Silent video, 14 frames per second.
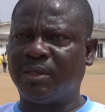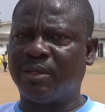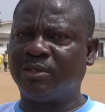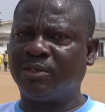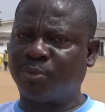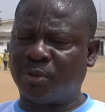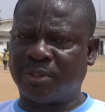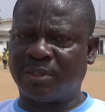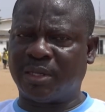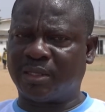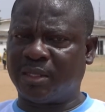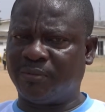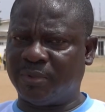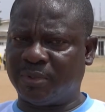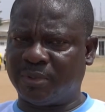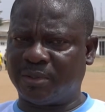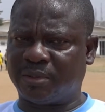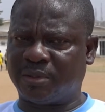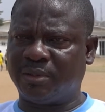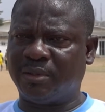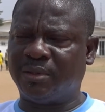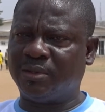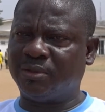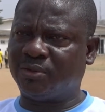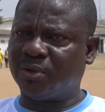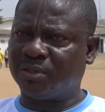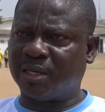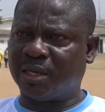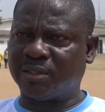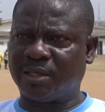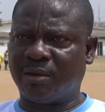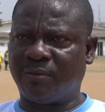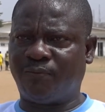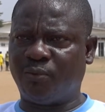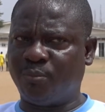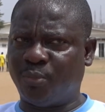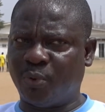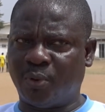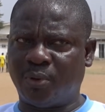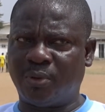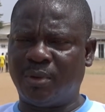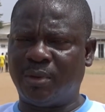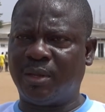in sporting activities, such as uh, football.